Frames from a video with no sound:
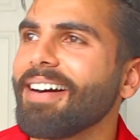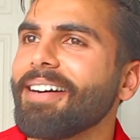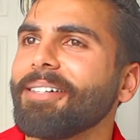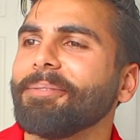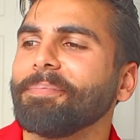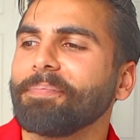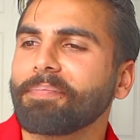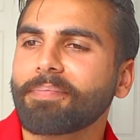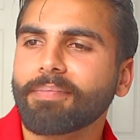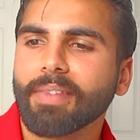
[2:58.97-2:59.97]
Um,
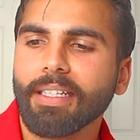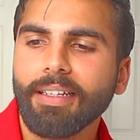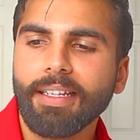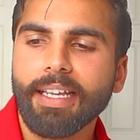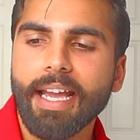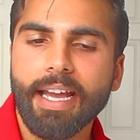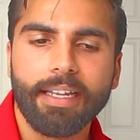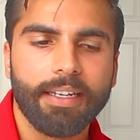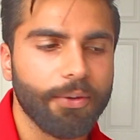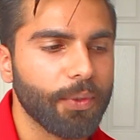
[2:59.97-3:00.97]

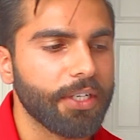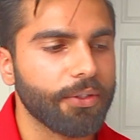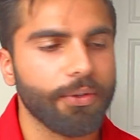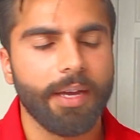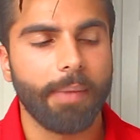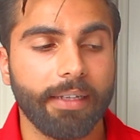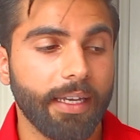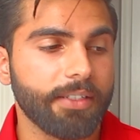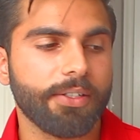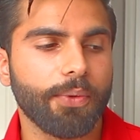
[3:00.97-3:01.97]
and when you do my
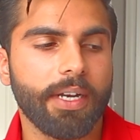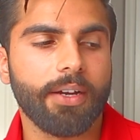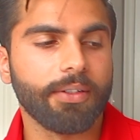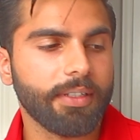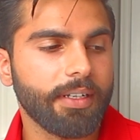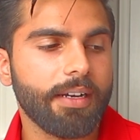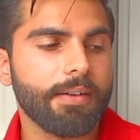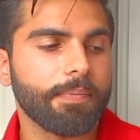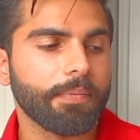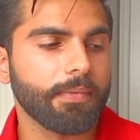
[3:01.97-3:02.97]
light just went out.
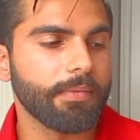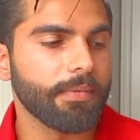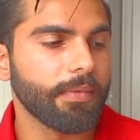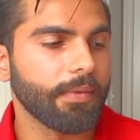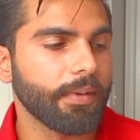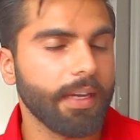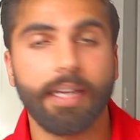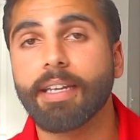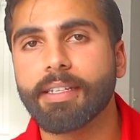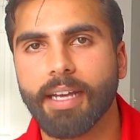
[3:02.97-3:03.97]
Um,
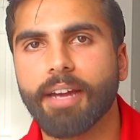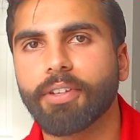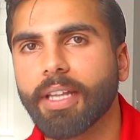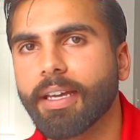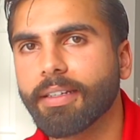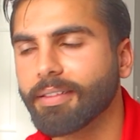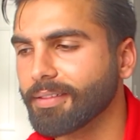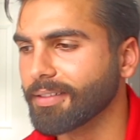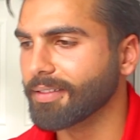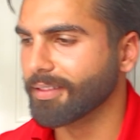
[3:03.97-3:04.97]
and yes, I have a light.
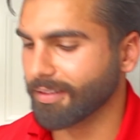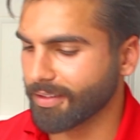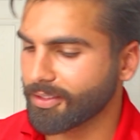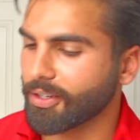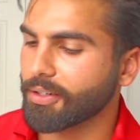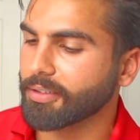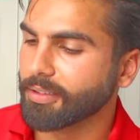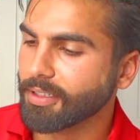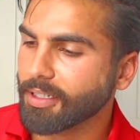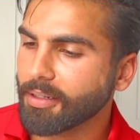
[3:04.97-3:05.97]
So,
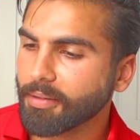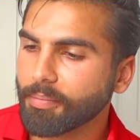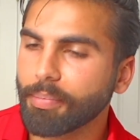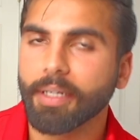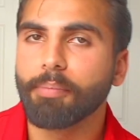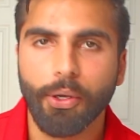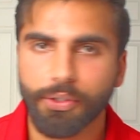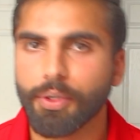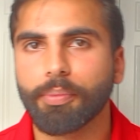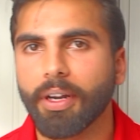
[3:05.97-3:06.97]
but
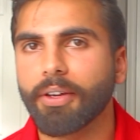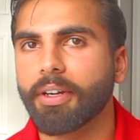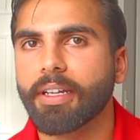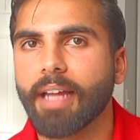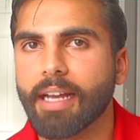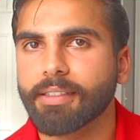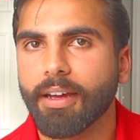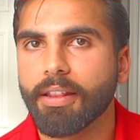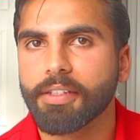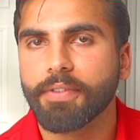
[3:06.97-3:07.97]
mostly you probably already
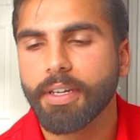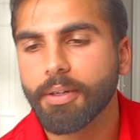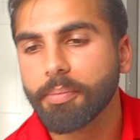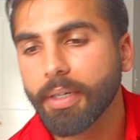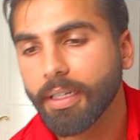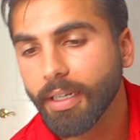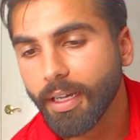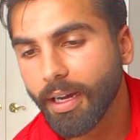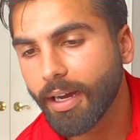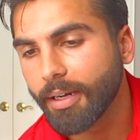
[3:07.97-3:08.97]
X'd out of this video, but
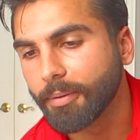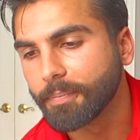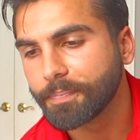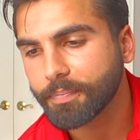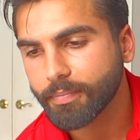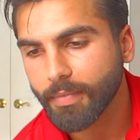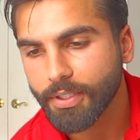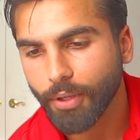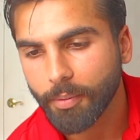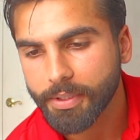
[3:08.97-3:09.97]
um,
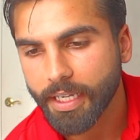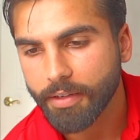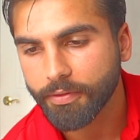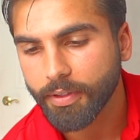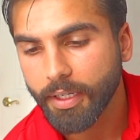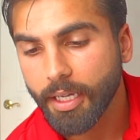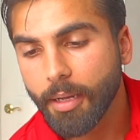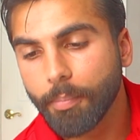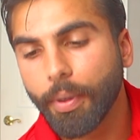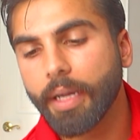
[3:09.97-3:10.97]
so I'm safe.
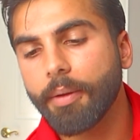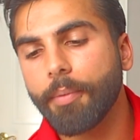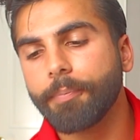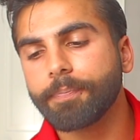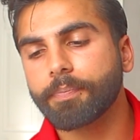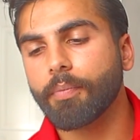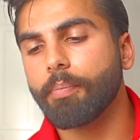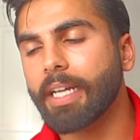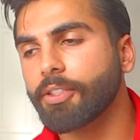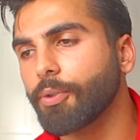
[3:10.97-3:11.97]
But
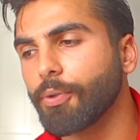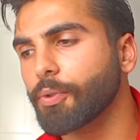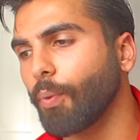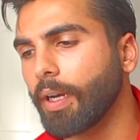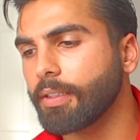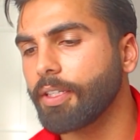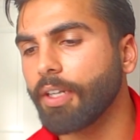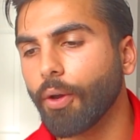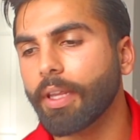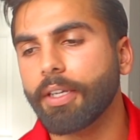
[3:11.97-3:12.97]
med schools want
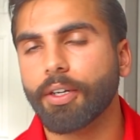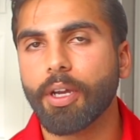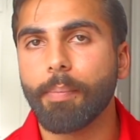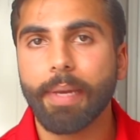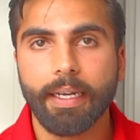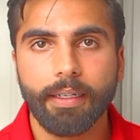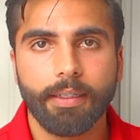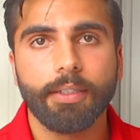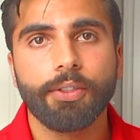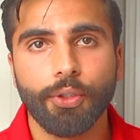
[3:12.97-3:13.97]
to know that you're
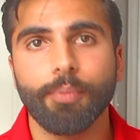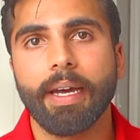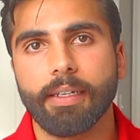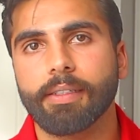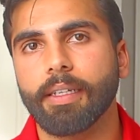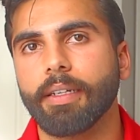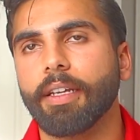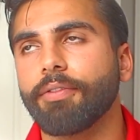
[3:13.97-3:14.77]
committed to medicine.